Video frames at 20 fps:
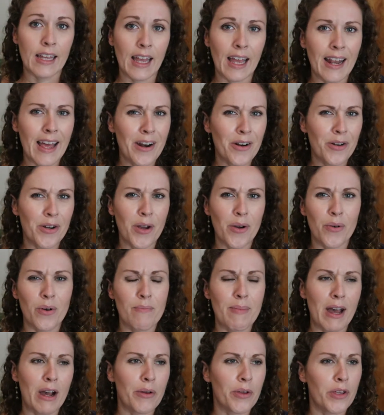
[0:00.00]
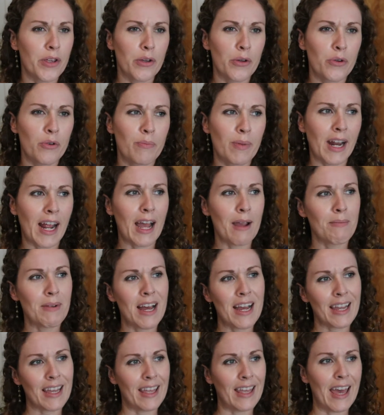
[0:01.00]
And I don't know about you, but I'm
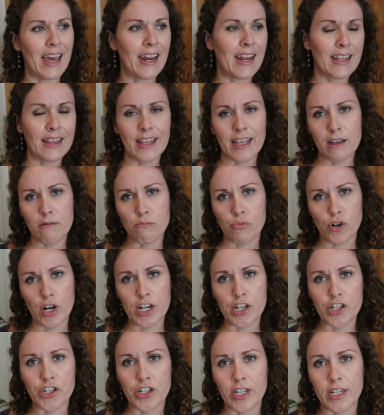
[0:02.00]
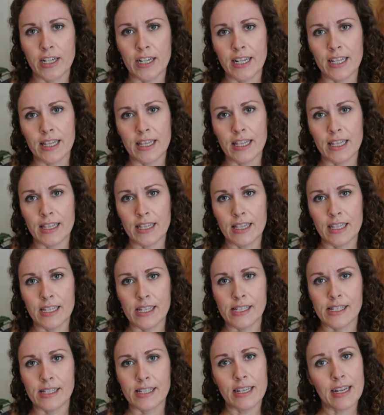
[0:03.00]
not getting the impression that
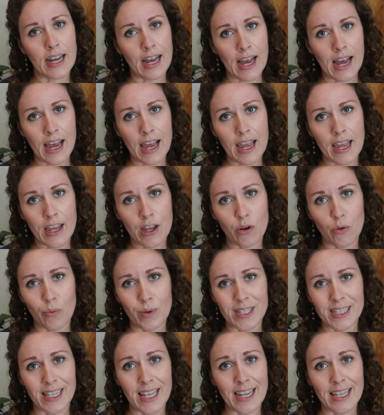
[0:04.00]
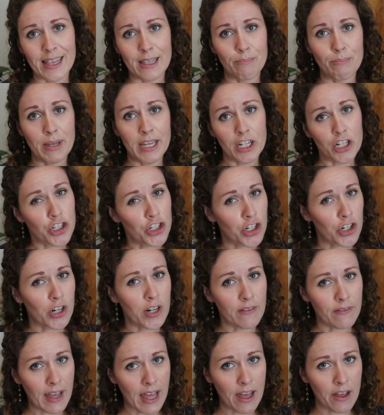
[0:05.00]
this guy was like the picture
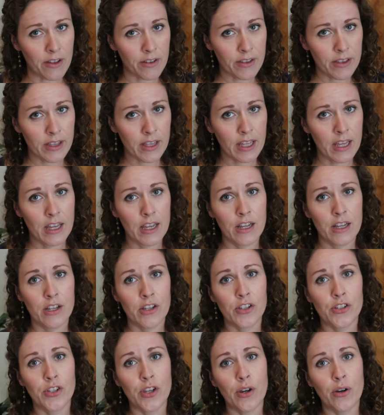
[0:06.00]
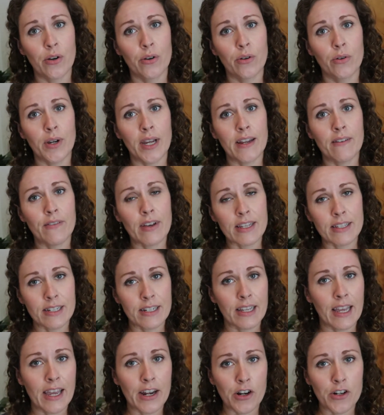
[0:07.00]
of health. So
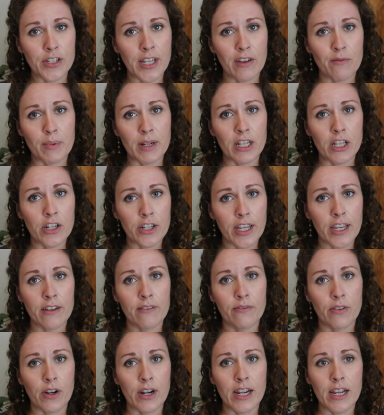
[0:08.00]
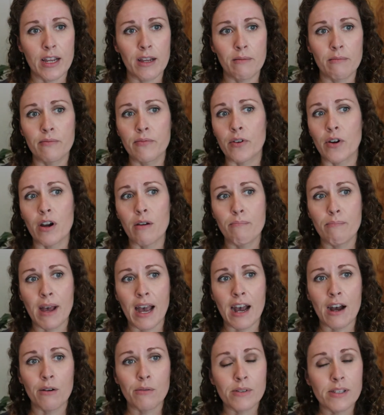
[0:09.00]
investigators have been looking for him for
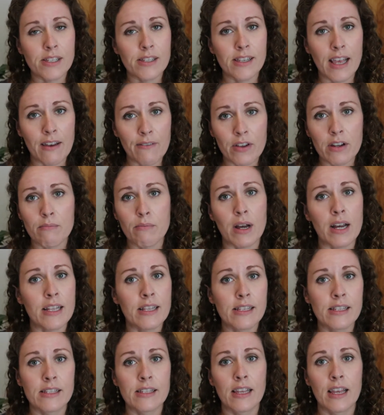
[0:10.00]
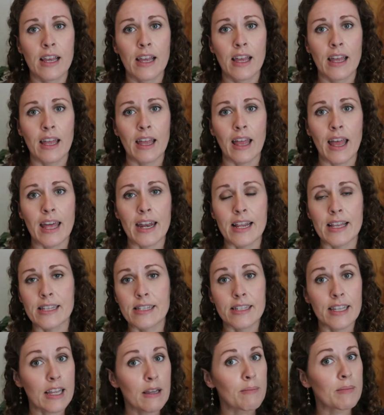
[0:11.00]
about seven months, and it
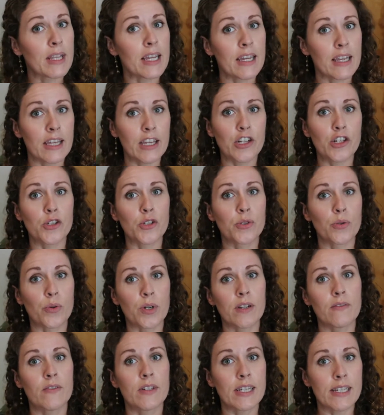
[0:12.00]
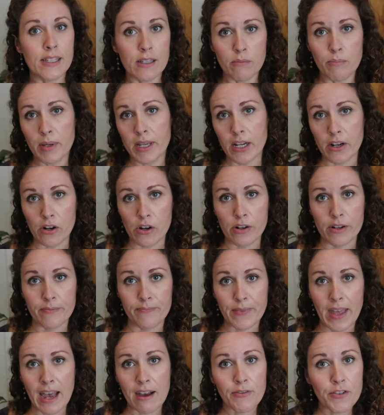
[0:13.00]
seems like he just sort of disappeared.
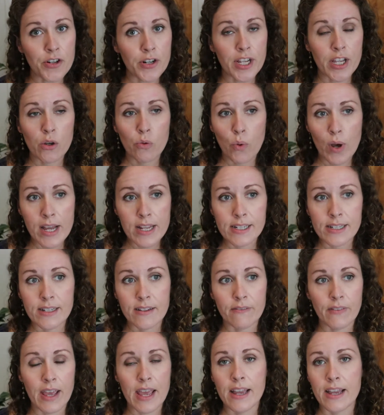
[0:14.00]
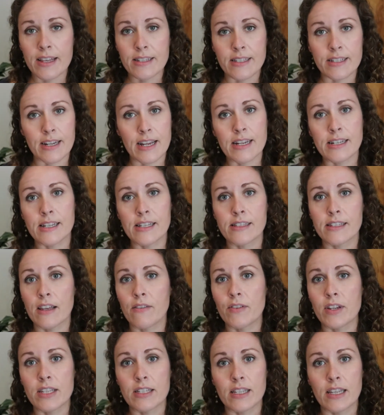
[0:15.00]
After he went to Vegas in nineteen
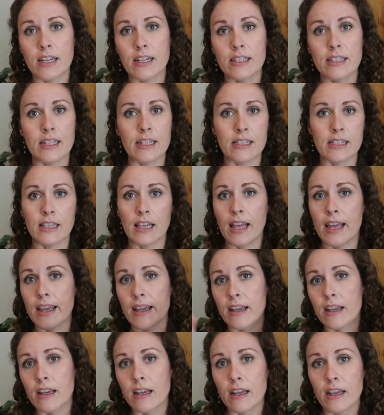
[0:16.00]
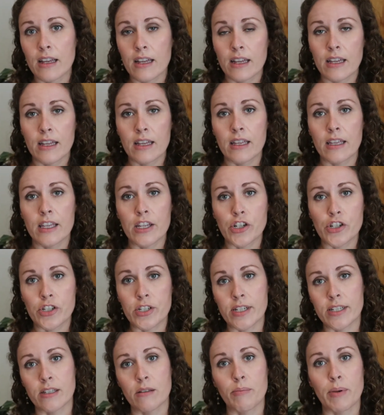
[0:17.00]
seventy-six, it's like he
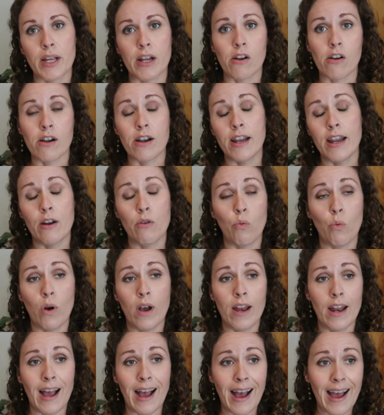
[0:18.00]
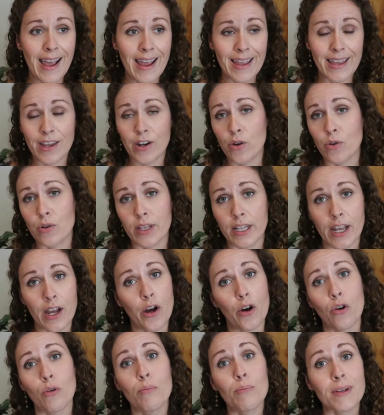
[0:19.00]
just disappeared, and what I can only
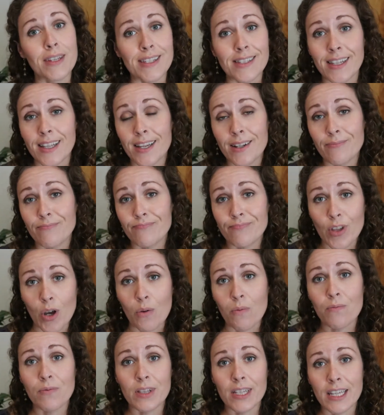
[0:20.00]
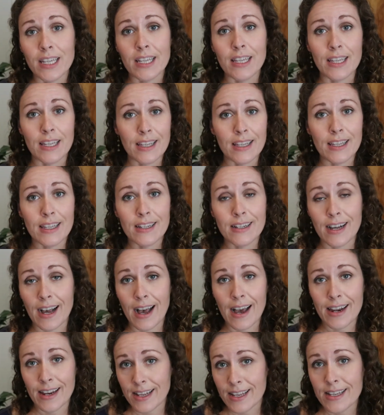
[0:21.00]
hope is that hopefully he
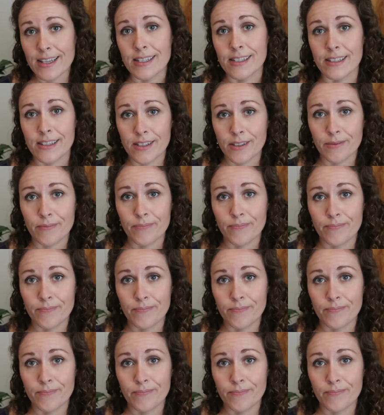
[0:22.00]
got his.